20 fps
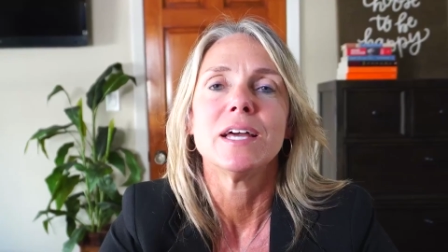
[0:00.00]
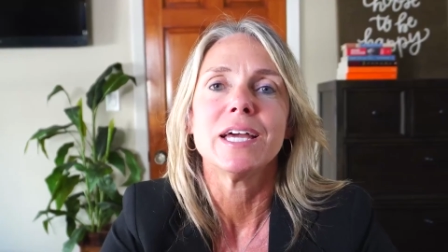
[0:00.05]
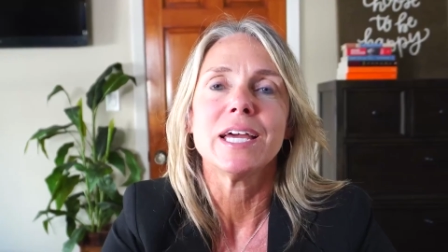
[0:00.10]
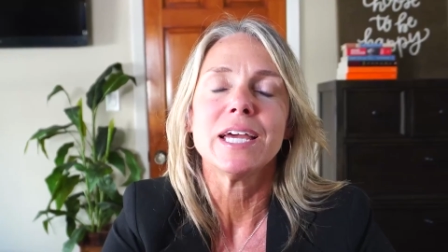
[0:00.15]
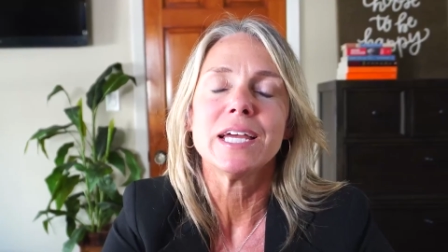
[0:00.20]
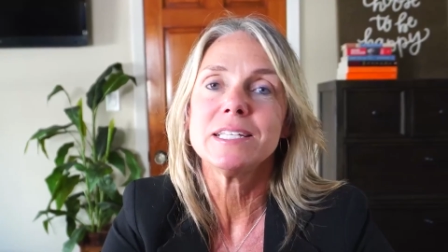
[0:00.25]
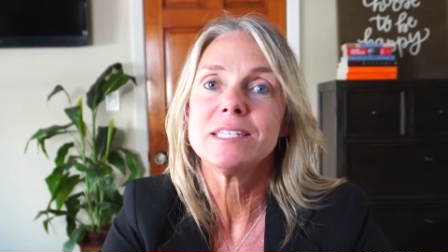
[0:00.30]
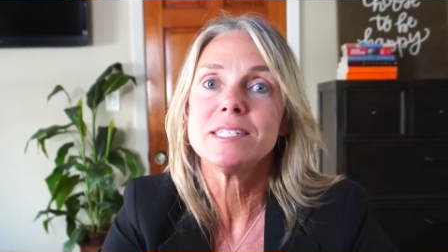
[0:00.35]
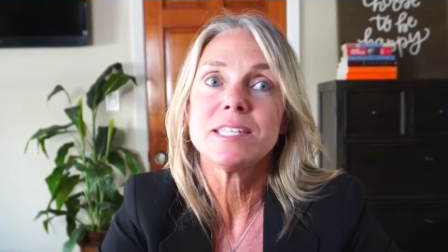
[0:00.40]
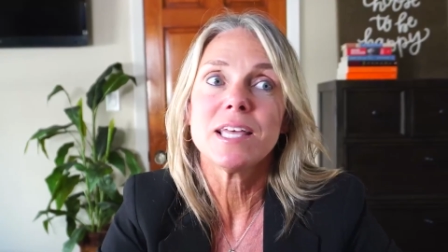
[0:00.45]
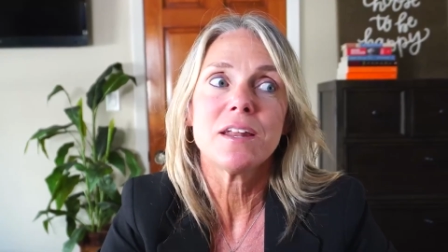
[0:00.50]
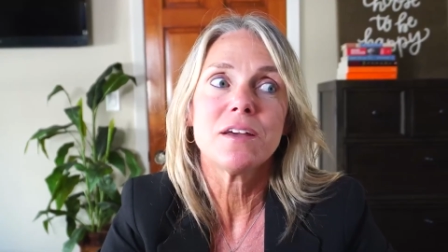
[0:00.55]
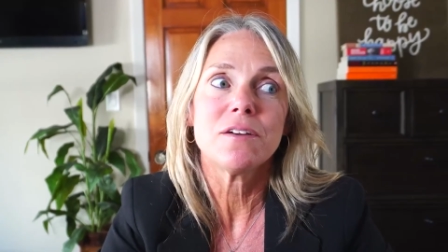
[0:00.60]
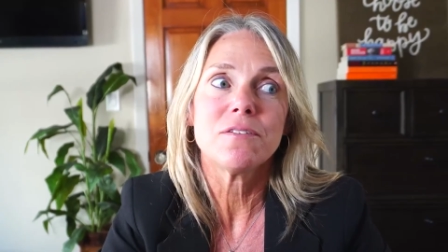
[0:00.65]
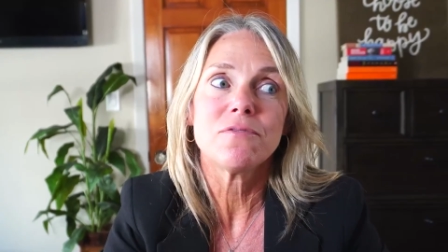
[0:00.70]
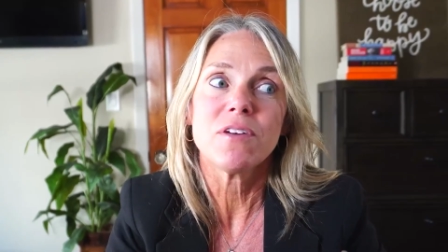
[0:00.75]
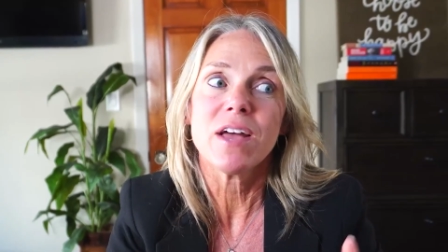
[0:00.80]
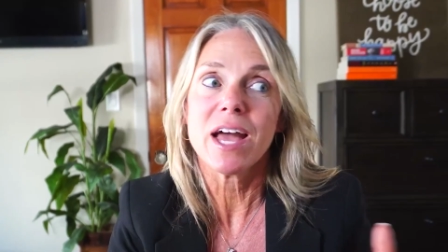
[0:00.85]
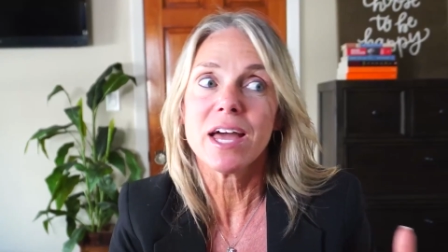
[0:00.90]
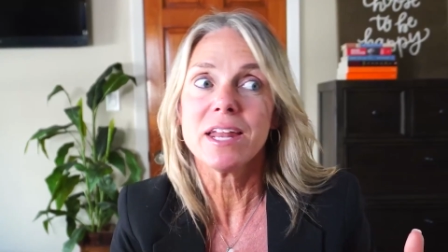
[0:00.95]
Instead
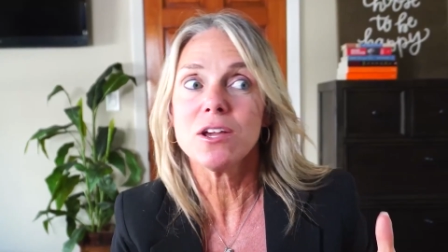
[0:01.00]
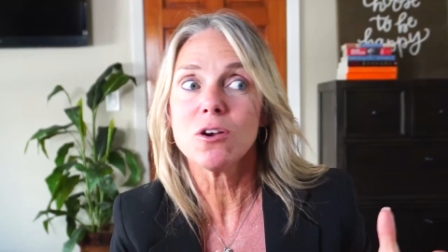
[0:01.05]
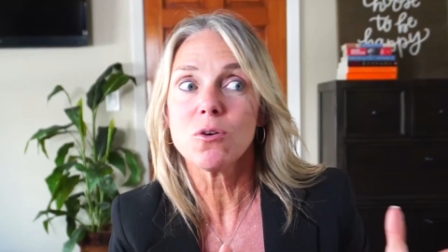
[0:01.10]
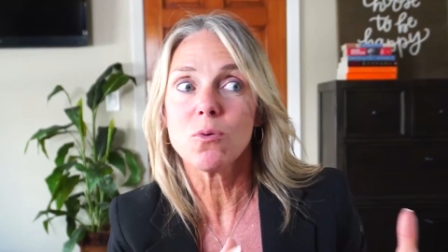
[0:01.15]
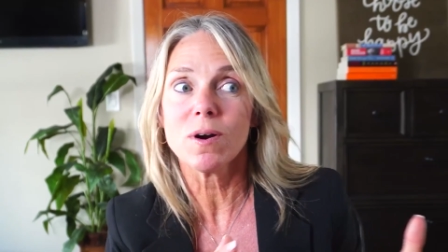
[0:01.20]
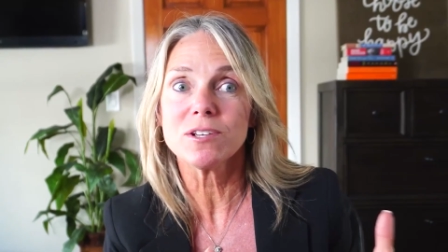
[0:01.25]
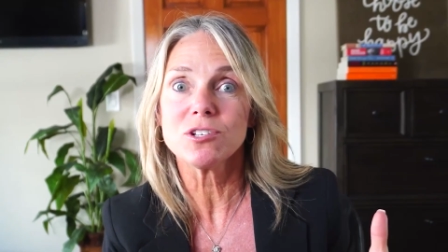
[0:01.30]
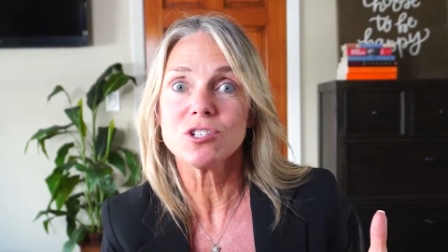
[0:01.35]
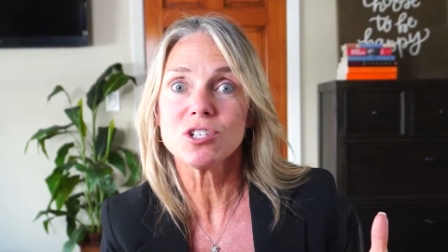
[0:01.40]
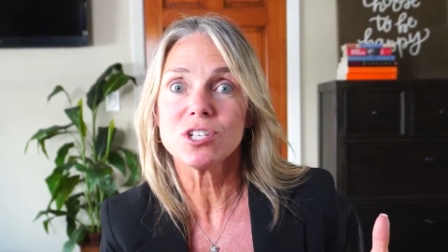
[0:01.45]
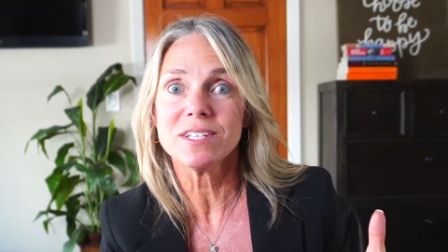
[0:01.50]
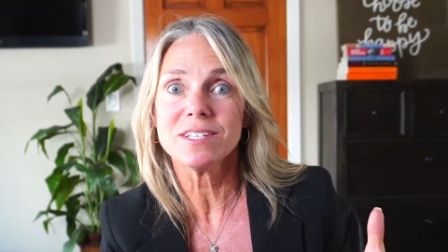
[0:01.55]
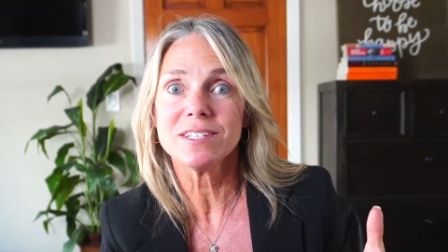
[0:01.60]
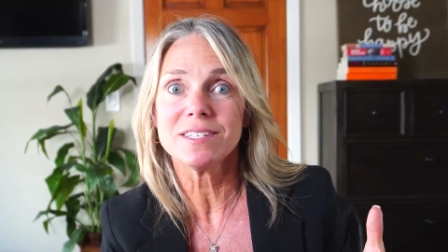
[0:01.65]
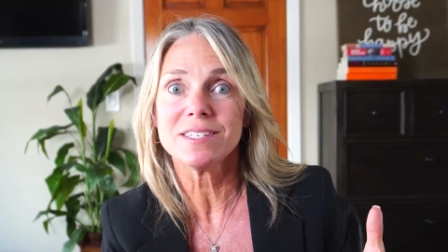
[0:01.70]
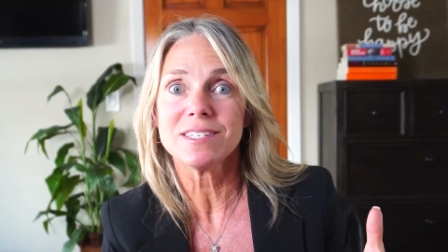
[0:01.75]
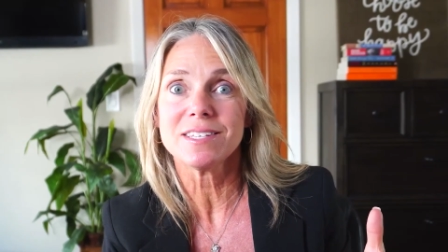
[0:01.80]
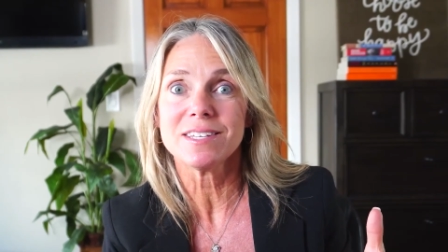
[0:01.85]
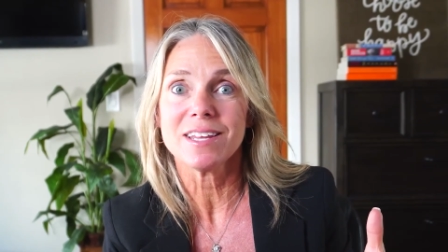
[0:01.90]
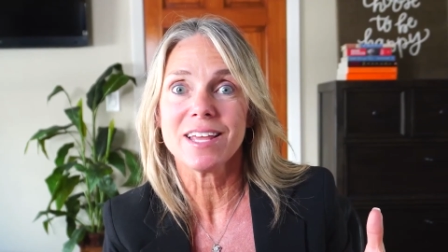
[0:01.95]
of, "Any
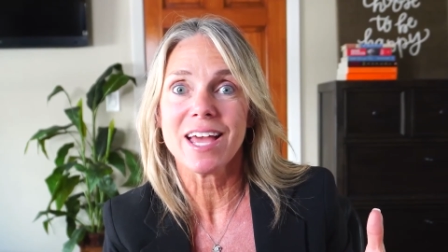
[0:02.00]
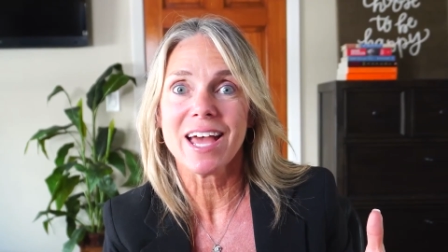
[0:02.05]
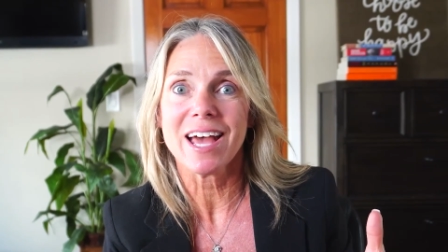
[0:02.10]
questions?"